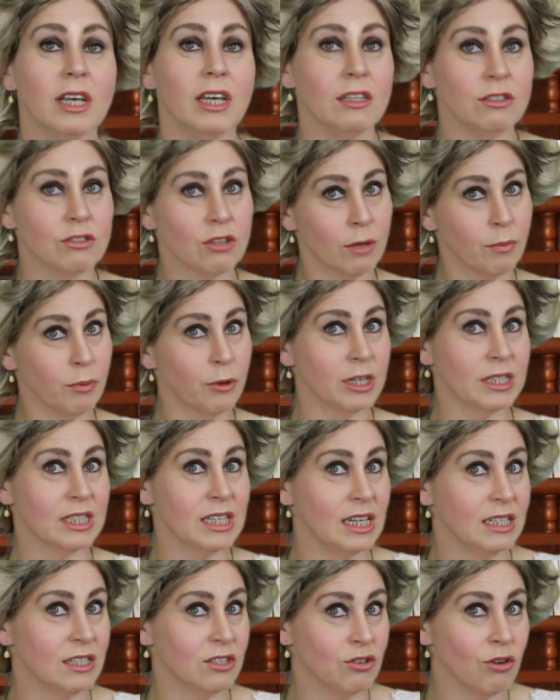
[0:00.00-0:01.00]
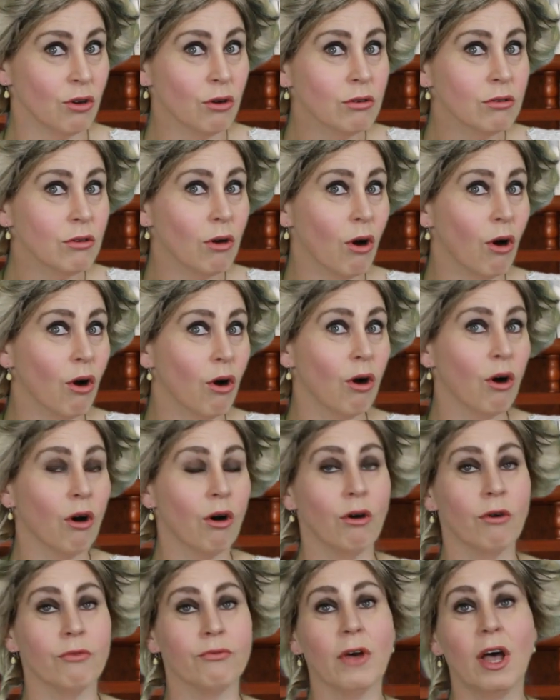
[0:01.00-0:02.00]
interpretation
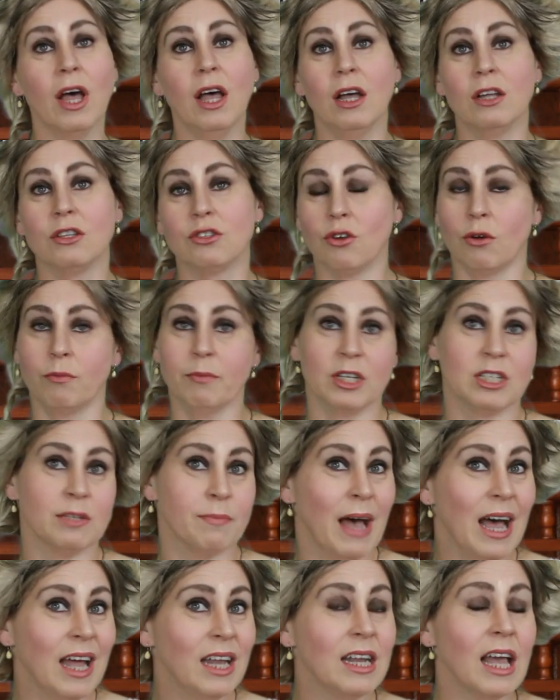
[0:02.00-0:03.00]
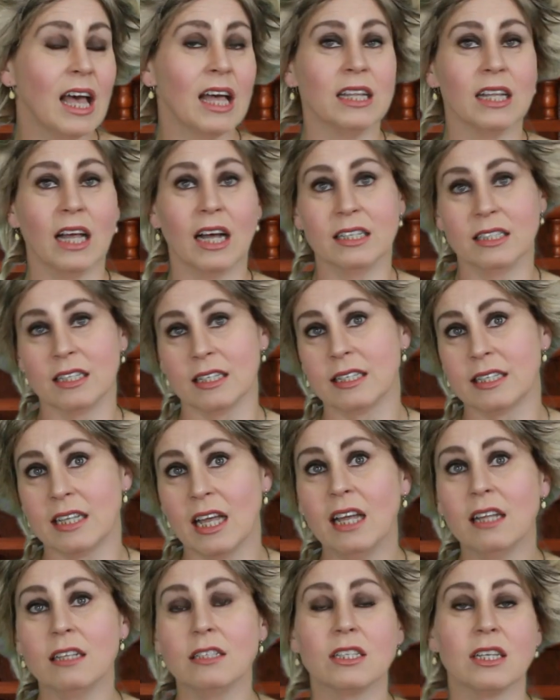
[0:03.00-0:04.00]
of Thomas Mann and
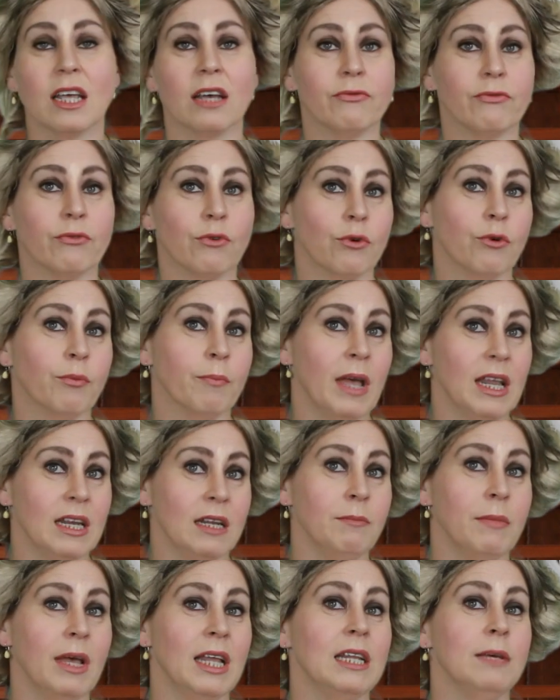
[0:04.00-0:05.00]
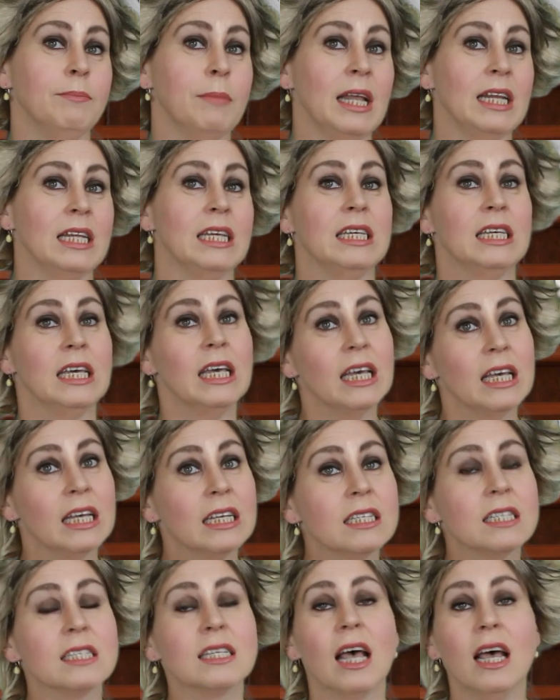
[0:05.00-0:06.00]
understands that for many, many, many
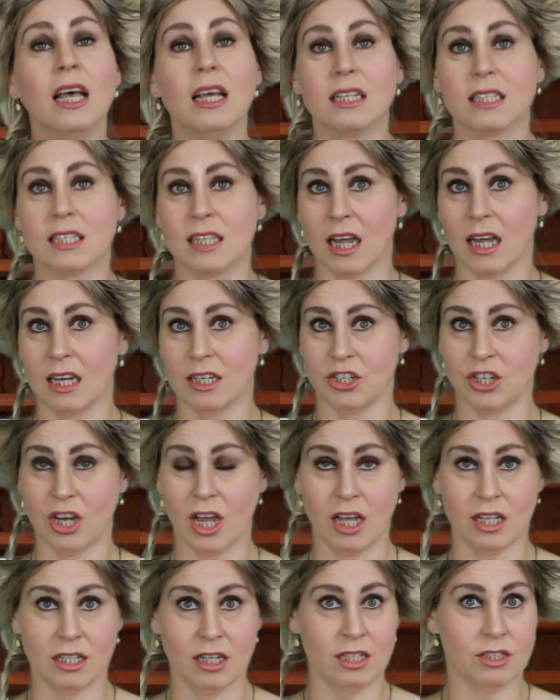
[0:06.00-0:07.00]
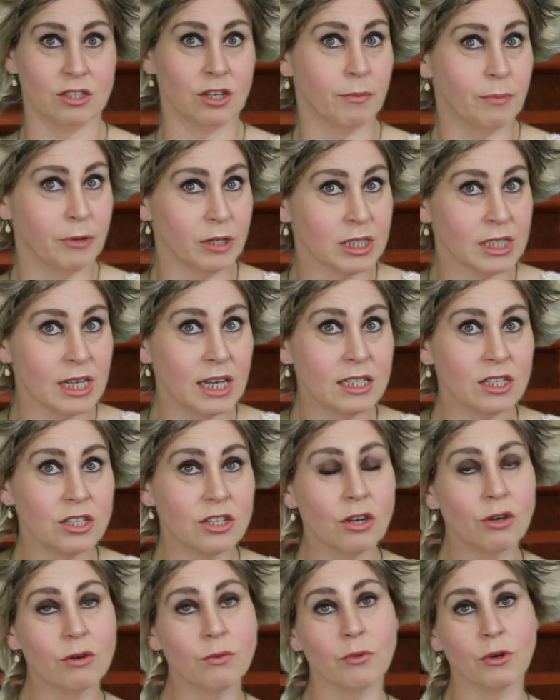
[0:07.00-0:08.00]
years, such an
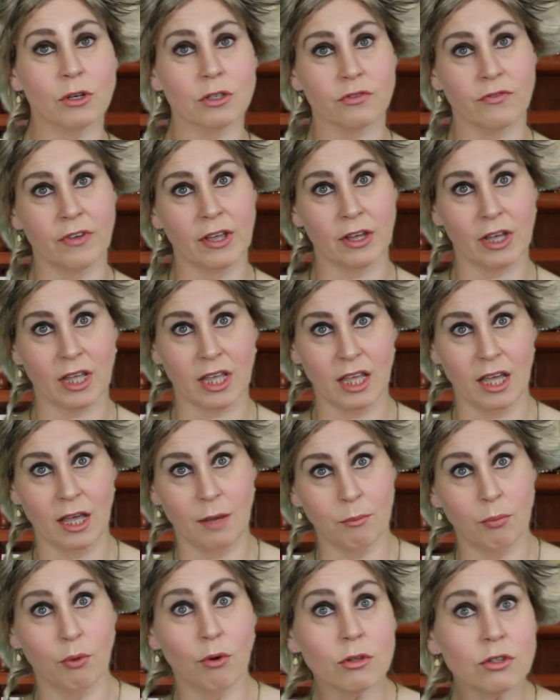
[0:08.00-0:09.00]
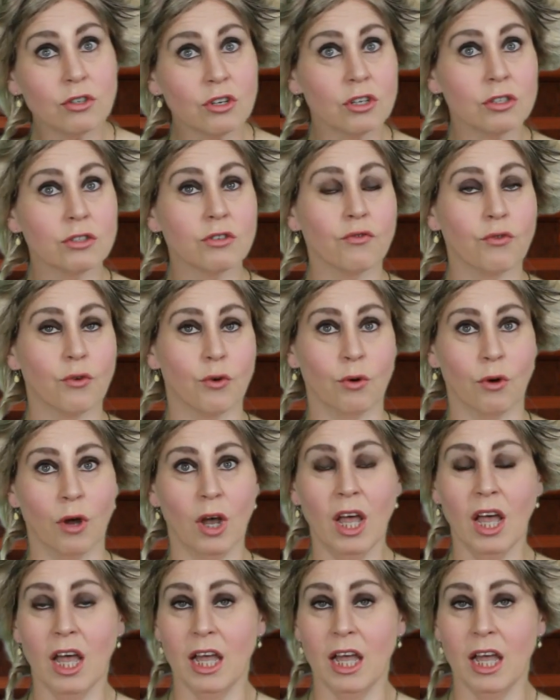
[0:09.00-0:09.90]
interpretation was very important for